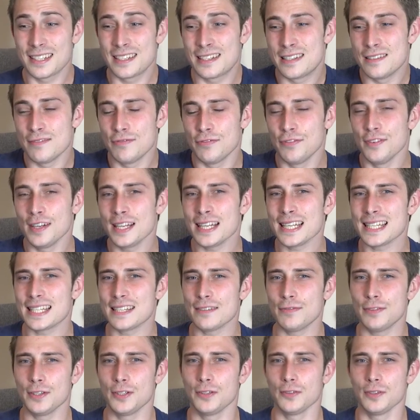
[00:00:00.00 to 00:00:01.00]
the thing is,
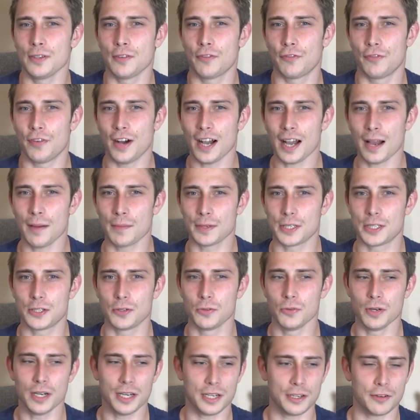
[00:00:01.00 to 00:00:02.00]
if you do the
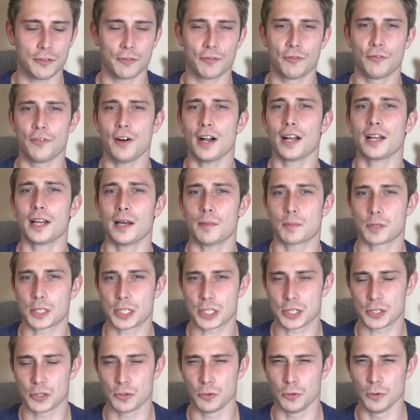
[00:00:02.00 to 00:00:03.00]
Fachabitur and you fuck up
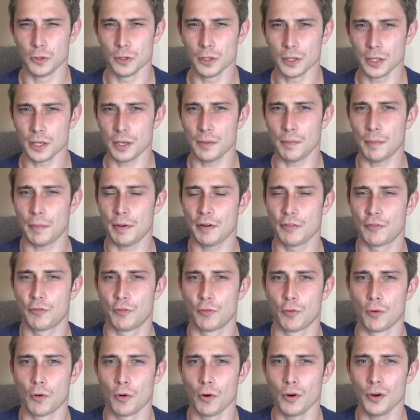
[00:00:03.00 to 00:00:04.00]
school in
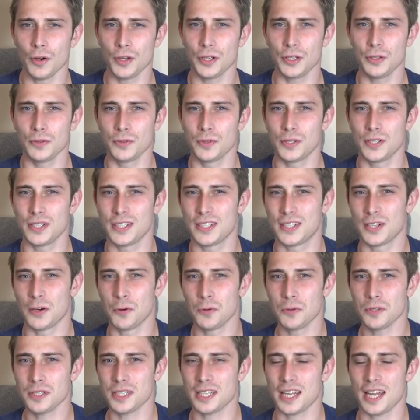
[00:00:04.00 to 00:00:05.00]
before, you
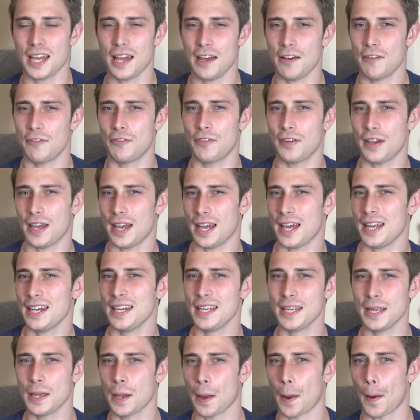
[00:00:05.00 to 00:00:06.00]
don't have
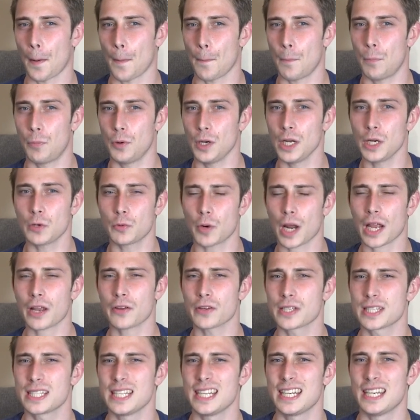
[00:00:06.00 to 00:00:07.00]
any
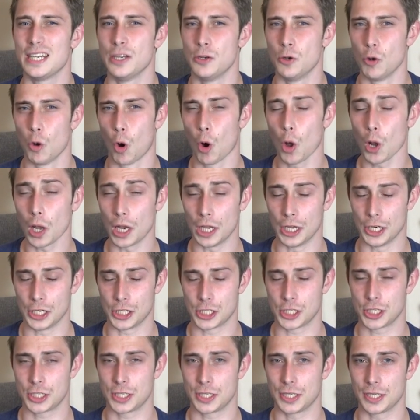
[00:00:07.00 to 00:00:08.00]
prerequisite
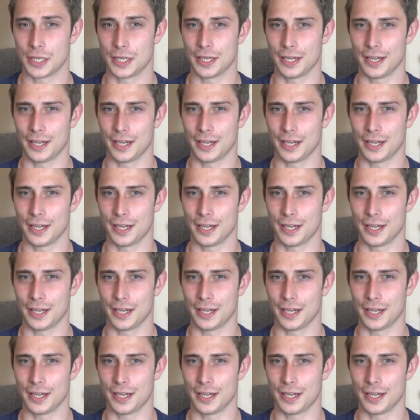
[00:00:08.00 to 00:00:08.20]
knowledge